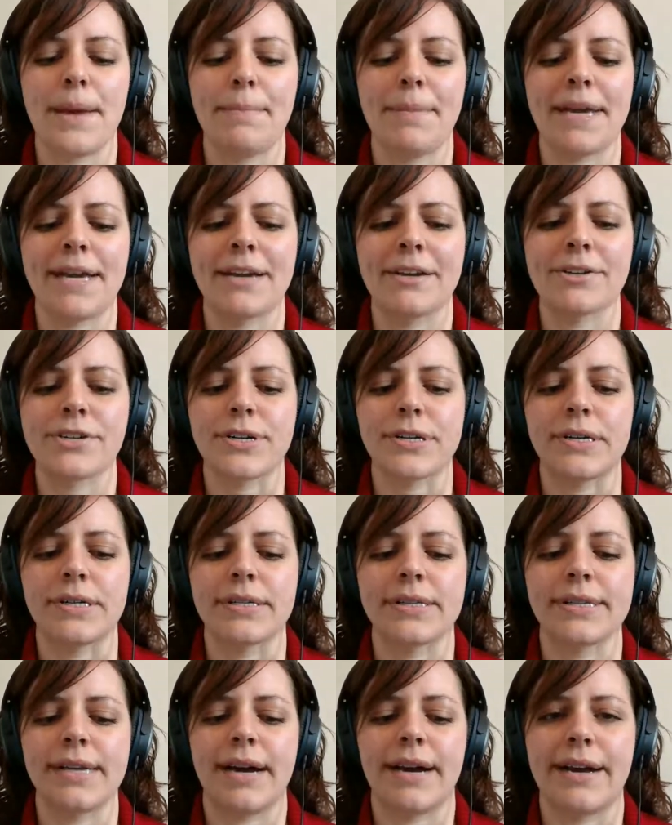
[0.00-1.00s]
and making sure
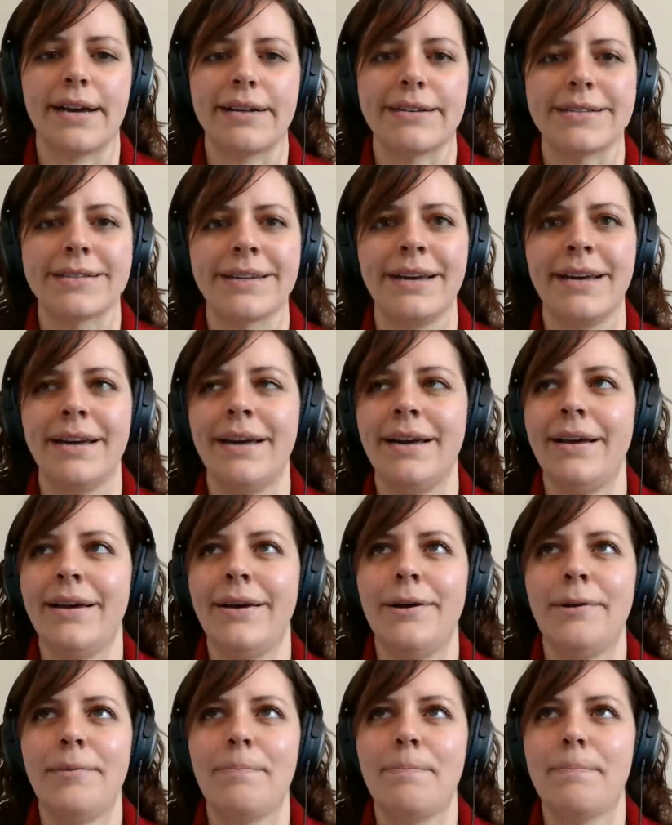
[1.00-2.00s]
it's not
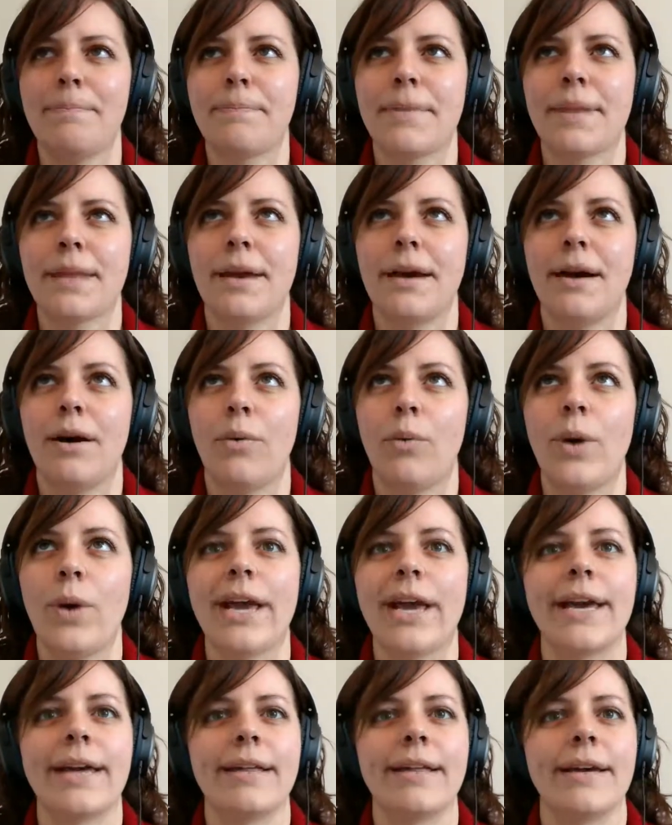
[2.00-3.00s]
a
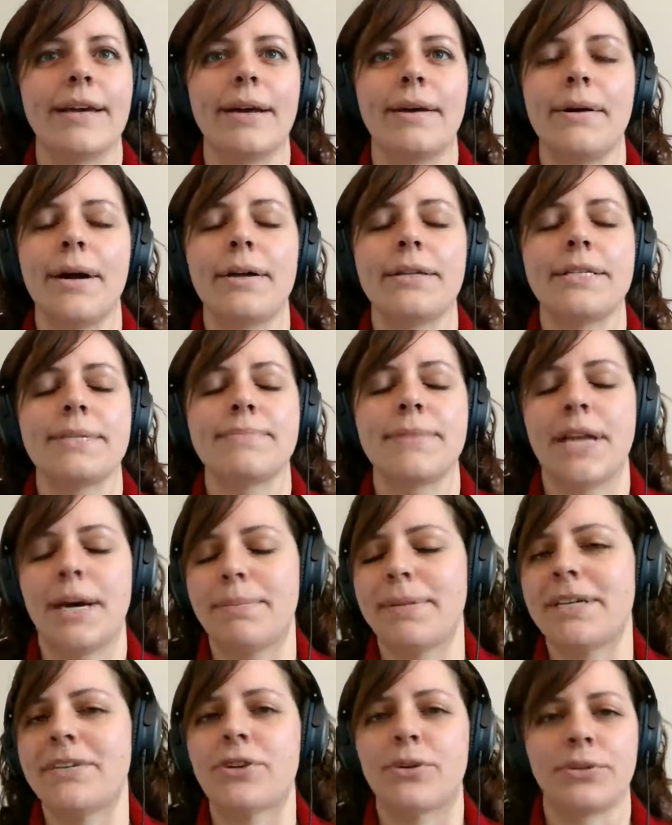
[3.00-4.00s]
way, it's not
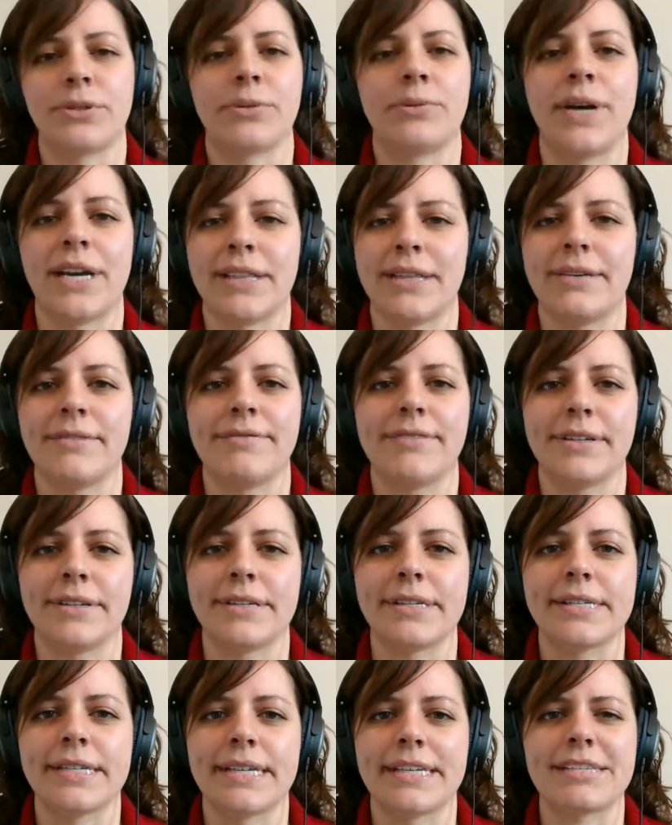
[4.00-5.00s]
being told in a way that
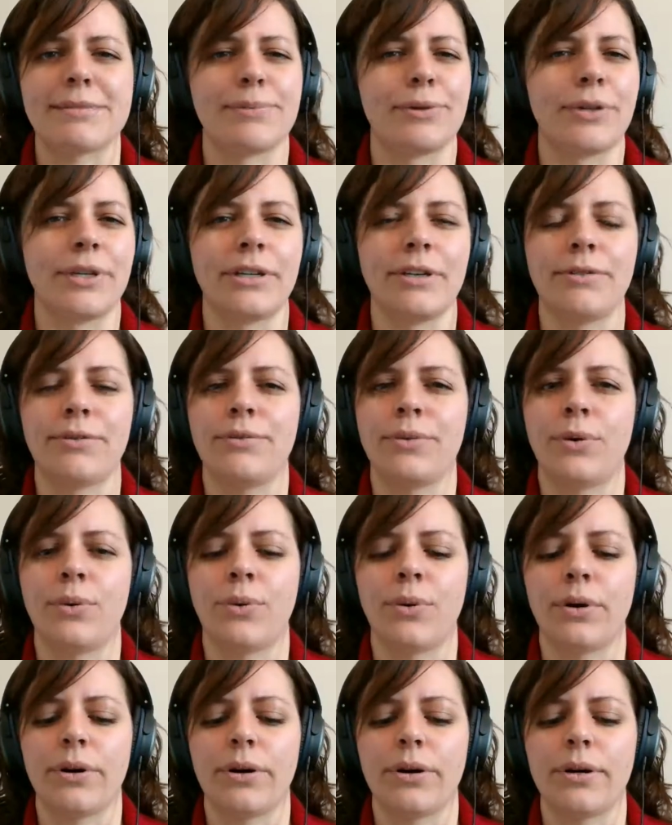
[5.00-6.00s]
feels exploitive
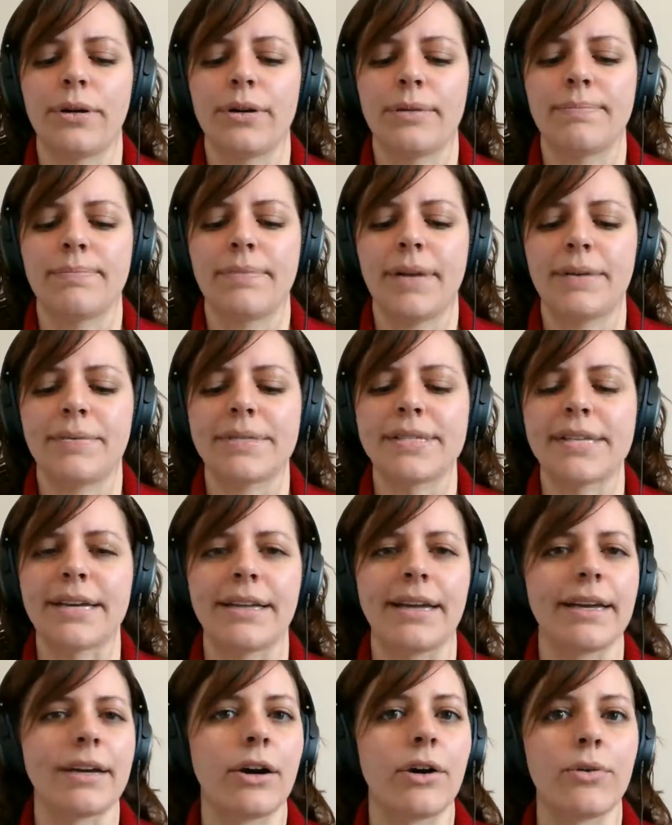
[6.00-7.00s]
or I would say
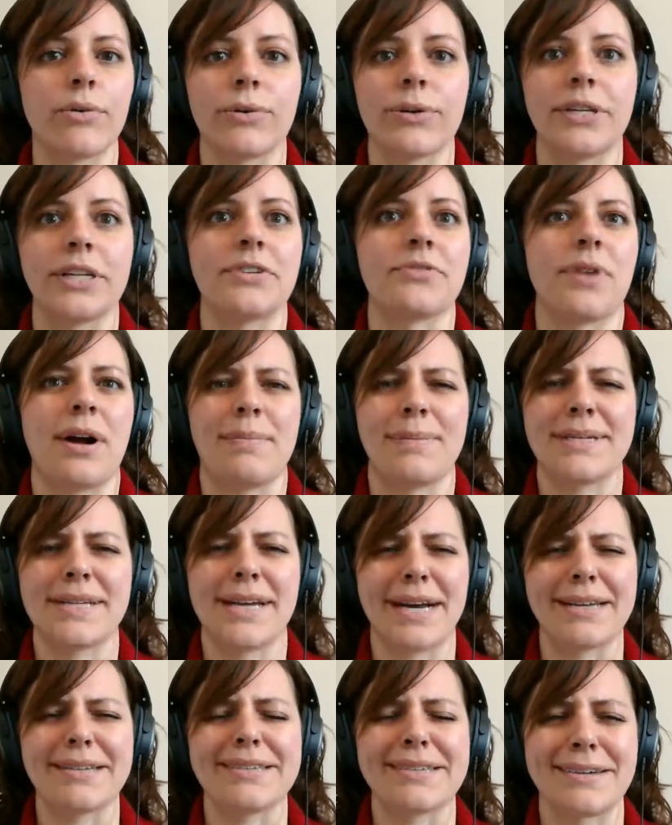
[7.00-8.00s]
like overly
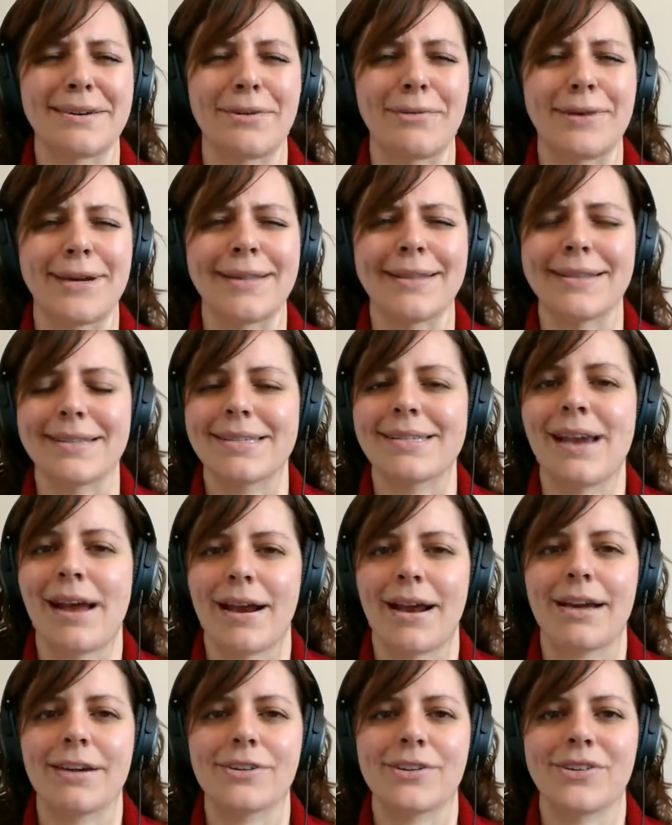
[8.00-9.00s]
dramatized in a way that's
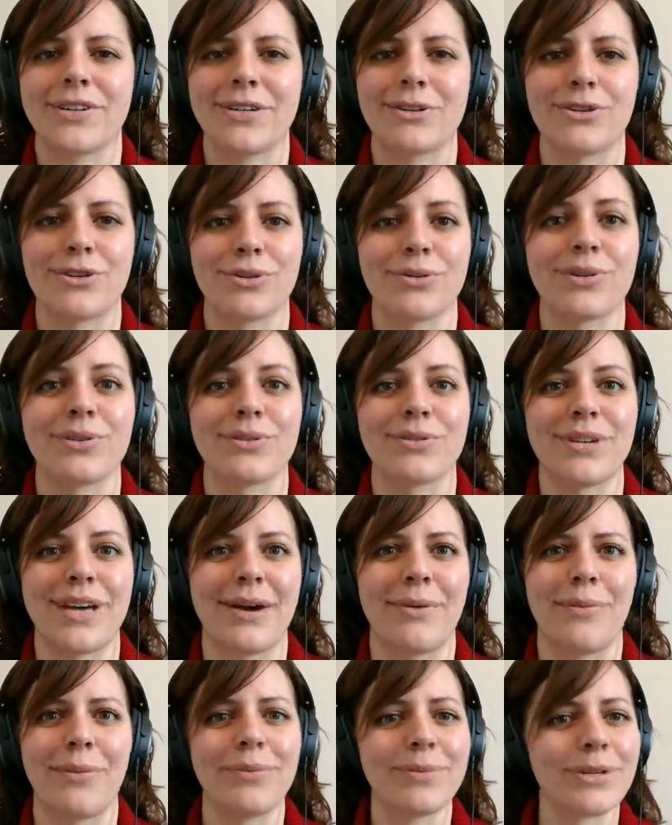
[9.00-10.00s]
not actually true
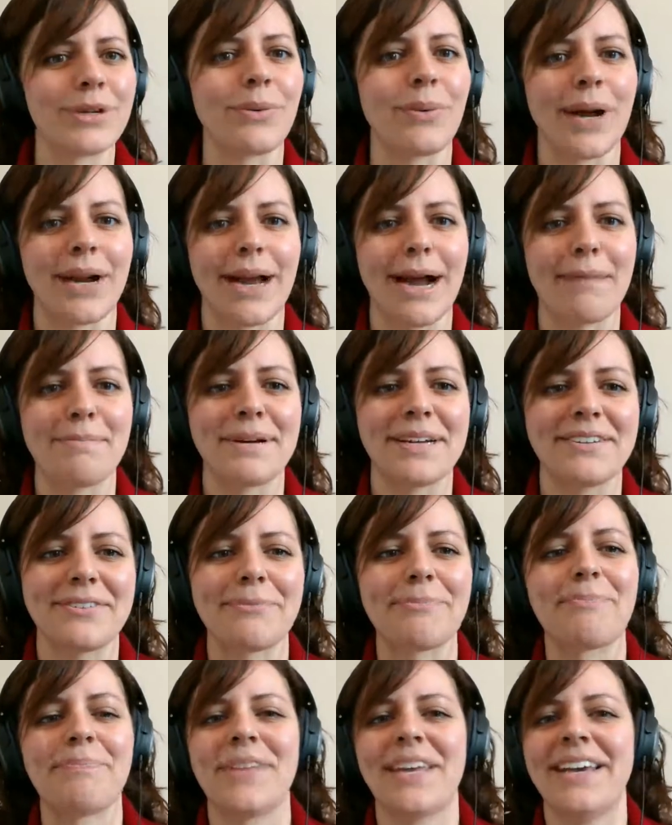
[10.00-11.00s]
to what happened.
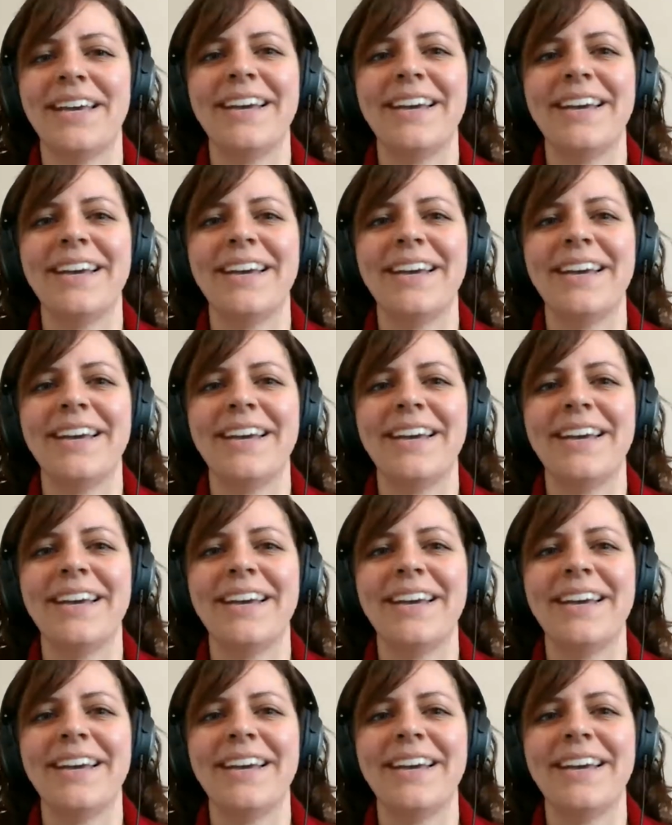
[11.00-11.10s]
